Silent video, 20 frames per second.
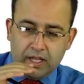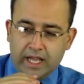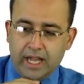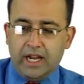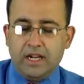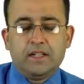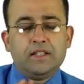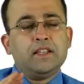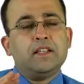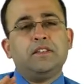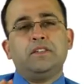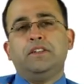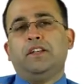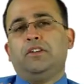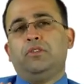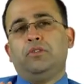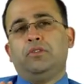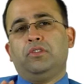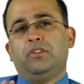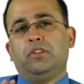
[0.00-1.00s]
ends as
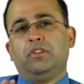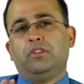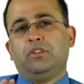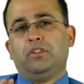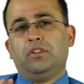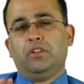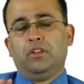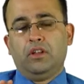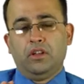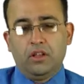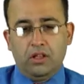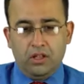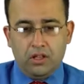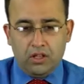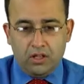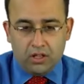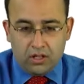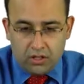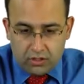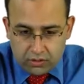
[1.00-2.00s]
necrosis.
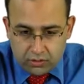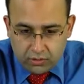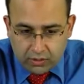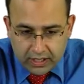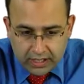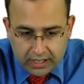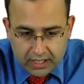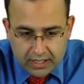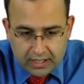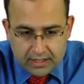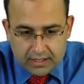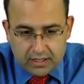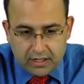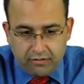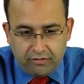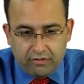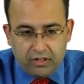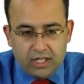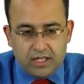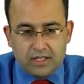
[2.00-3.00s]
So I can
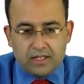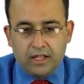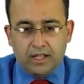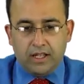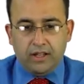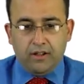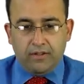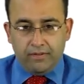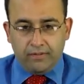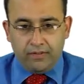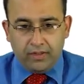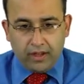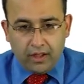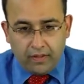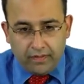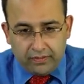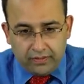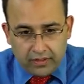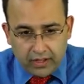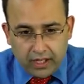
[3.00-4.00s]
safely say
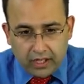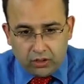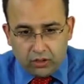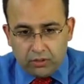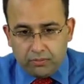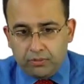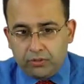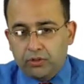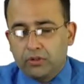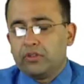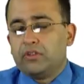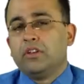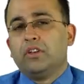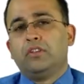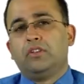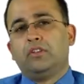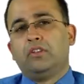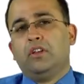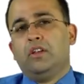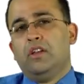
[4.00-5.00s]

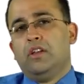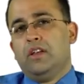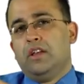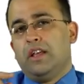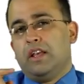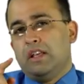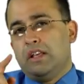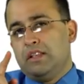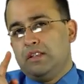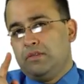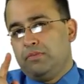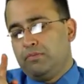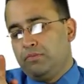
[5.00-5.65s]
necroptosis is